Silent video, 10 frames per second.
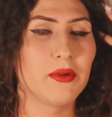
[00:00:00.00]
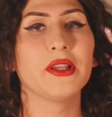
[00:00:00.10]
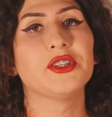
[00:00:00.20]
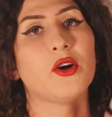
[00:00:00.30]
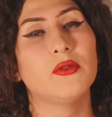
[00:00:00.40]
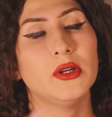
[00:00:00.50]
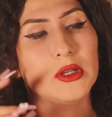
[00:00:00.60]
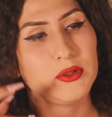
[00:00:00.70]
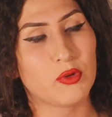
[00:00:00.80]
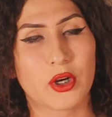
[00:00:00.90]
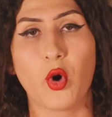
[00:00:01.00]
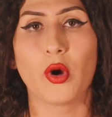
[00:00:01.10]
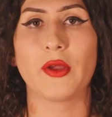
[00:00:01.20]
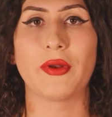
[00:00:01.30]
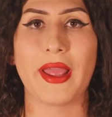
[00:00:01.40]
I really don't
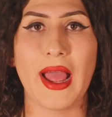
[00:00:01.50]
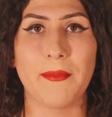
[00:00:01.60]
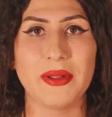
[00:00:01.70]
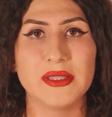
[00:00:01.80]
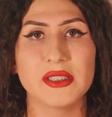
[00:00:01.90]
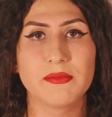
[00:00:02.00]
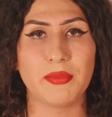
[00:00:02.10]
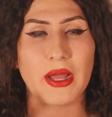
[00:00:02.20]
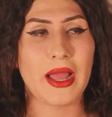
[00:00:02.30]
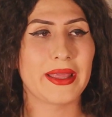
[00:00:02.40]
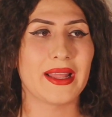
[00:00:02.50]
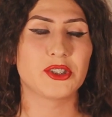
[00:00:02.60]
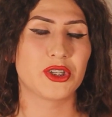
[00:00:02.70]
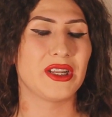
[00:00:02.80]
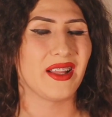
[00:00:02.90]
record it when it happens, but I
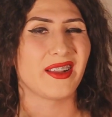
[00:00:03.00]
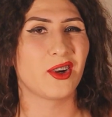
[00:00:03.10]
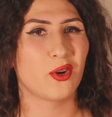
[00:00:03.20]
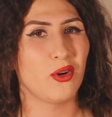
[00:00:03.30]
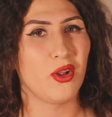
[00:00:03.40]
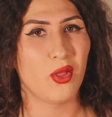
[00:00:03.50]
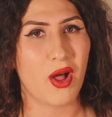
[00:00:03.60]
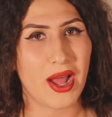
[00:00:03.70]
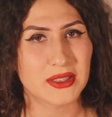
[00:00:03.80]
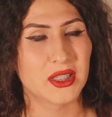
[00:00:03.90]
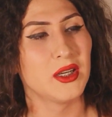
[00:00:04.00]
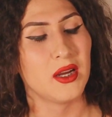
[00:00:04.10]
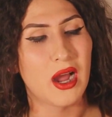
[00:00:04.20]
get treated like a girl a lot.